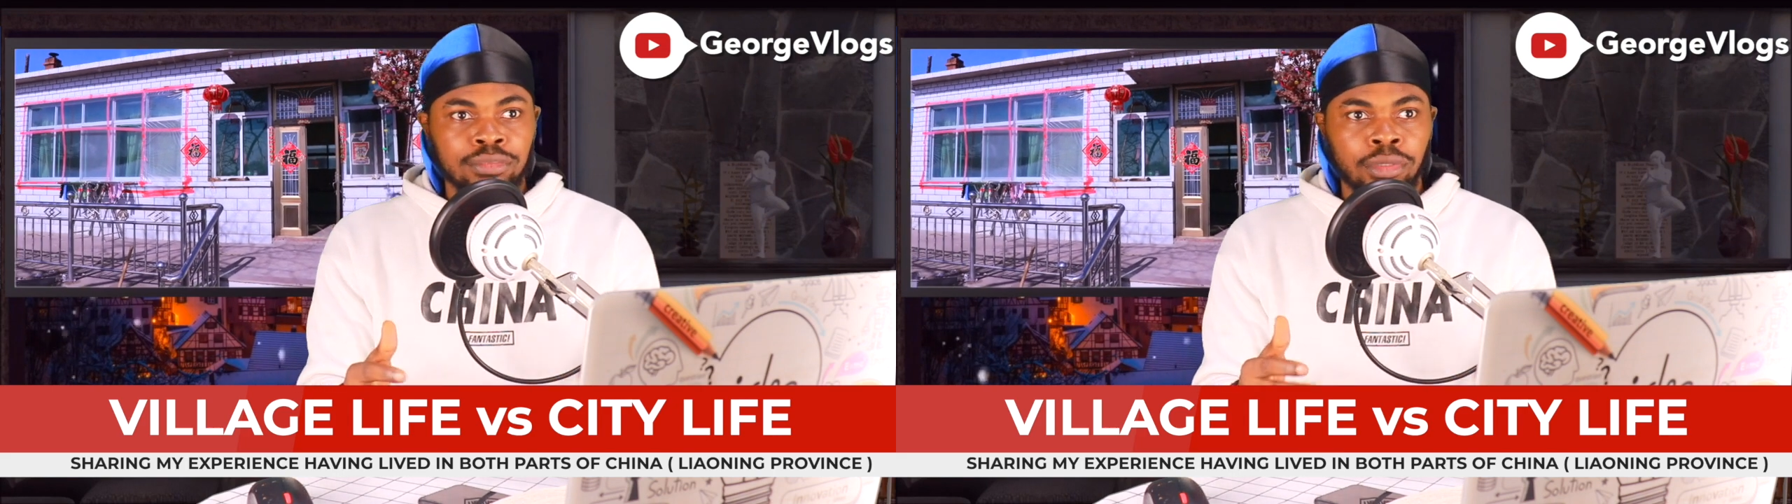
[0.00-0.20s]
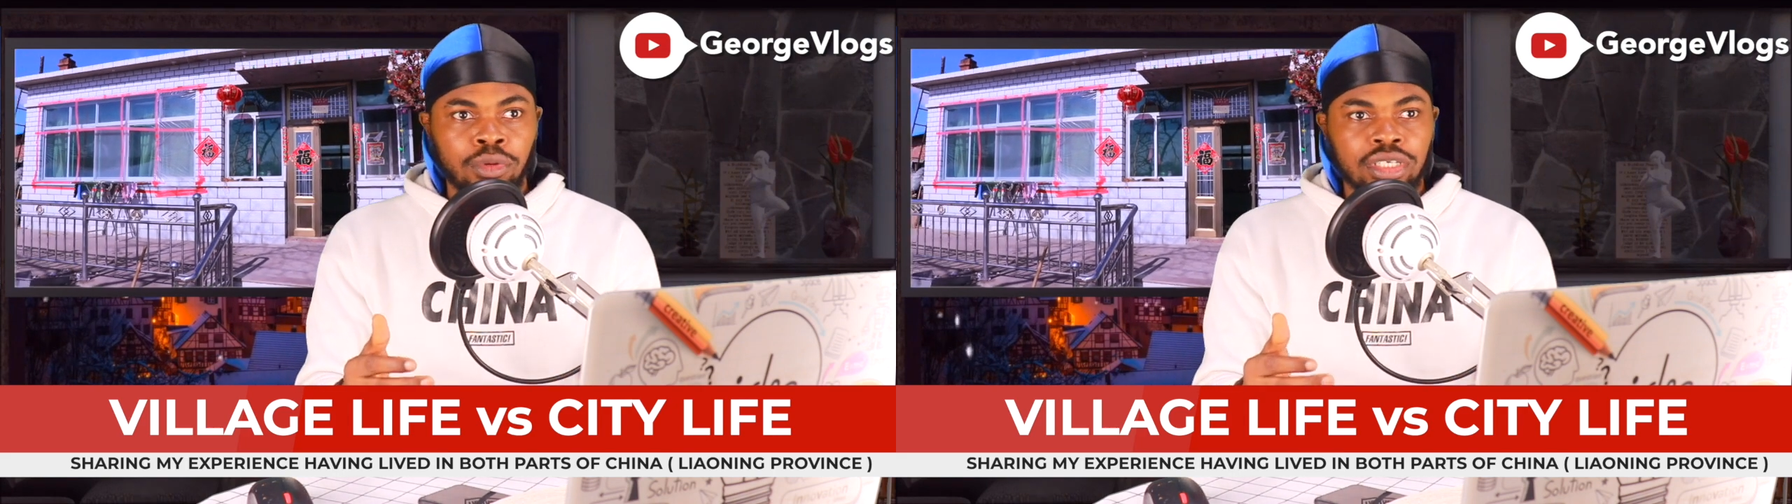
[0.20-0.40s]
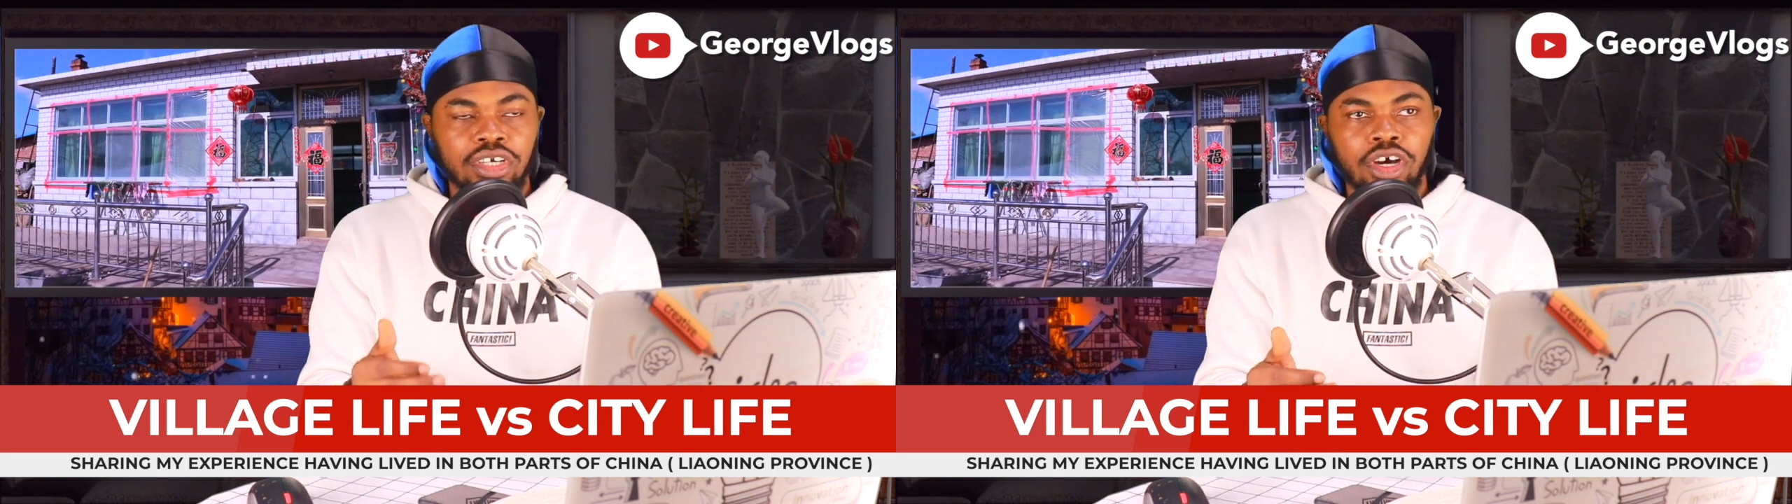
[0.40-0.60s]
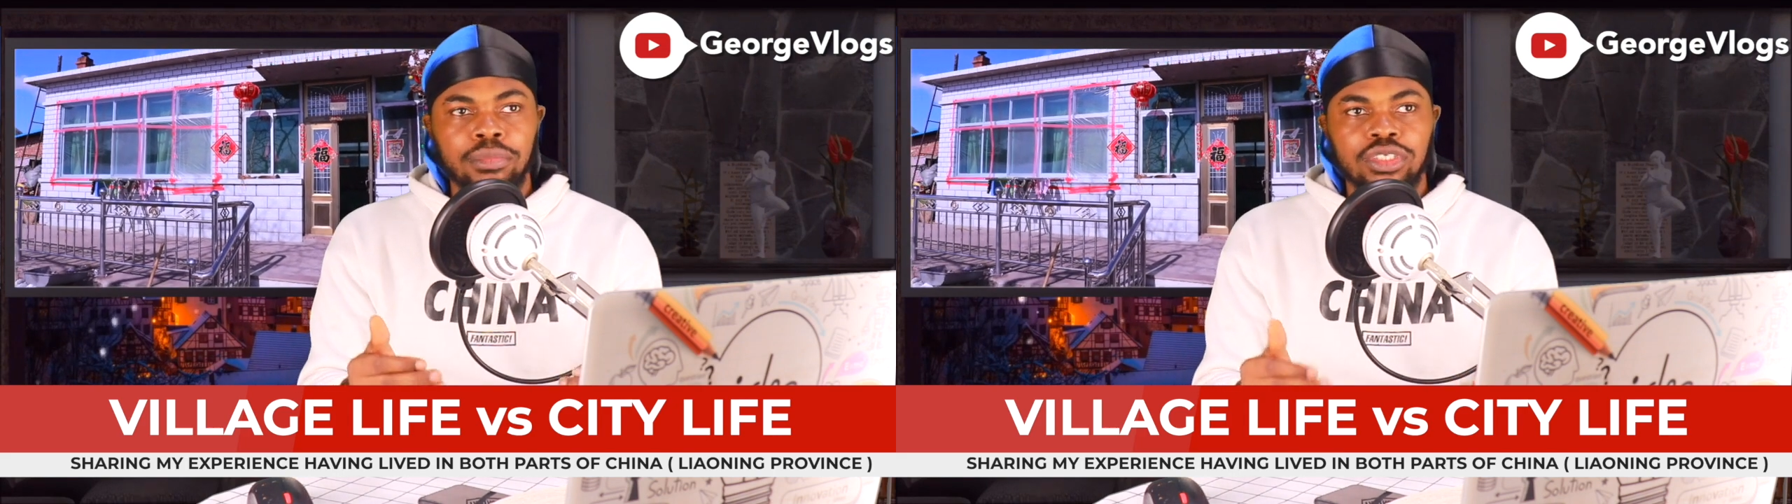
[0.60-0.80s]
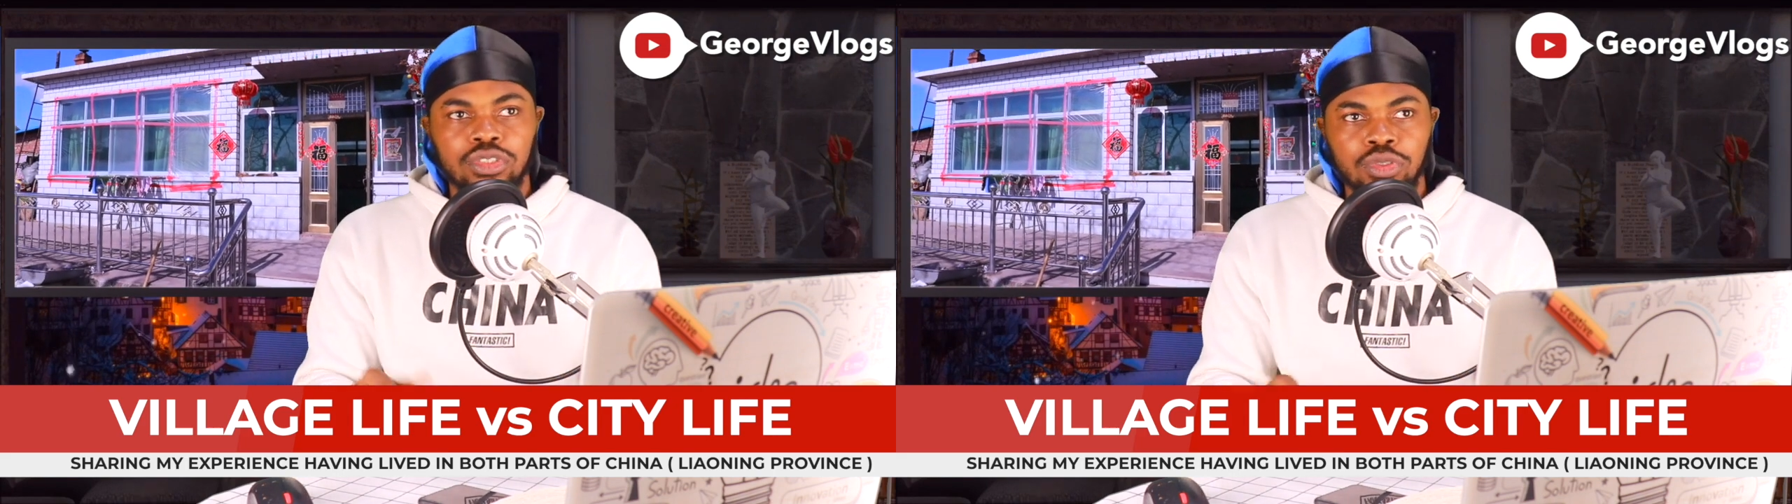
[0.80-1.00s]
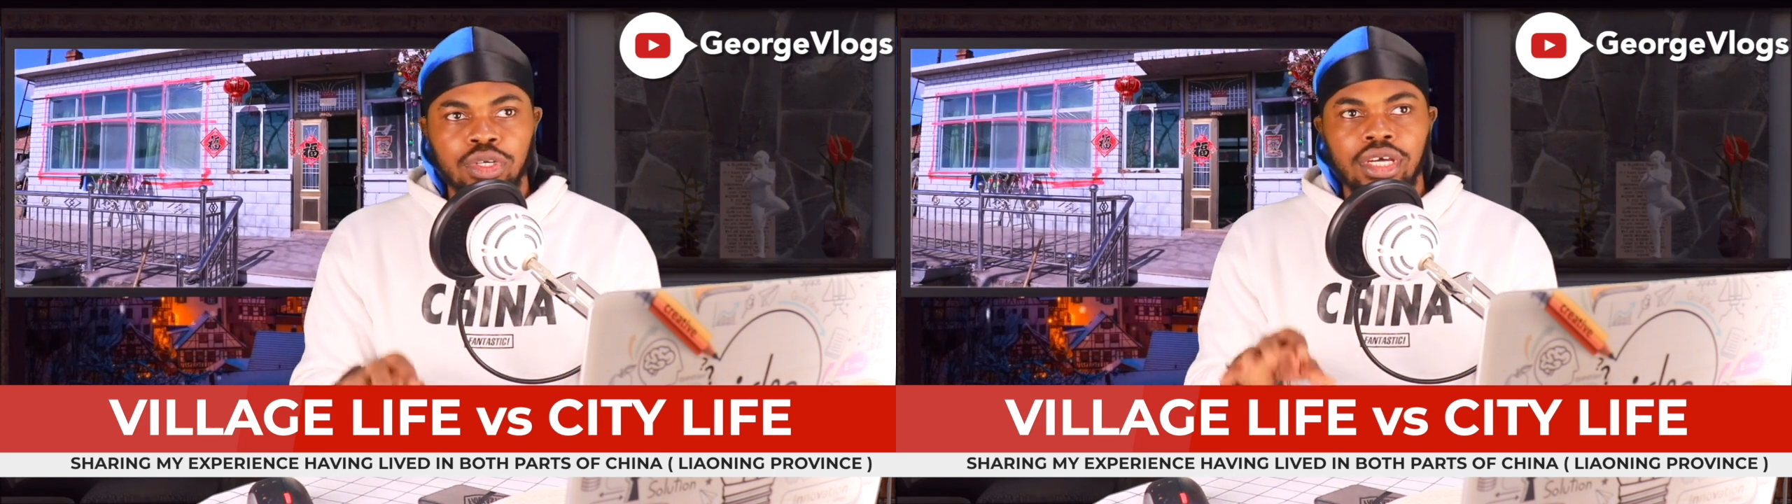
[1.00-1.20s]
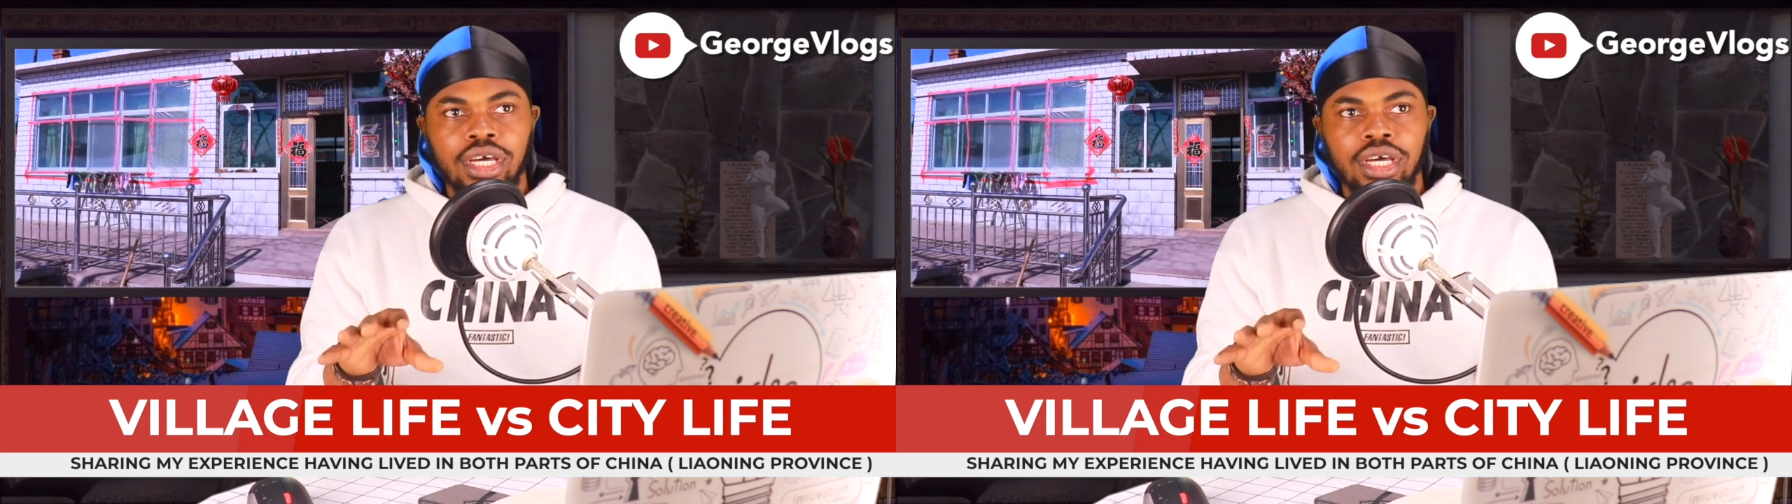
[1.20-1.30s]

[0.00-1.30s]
But when you come into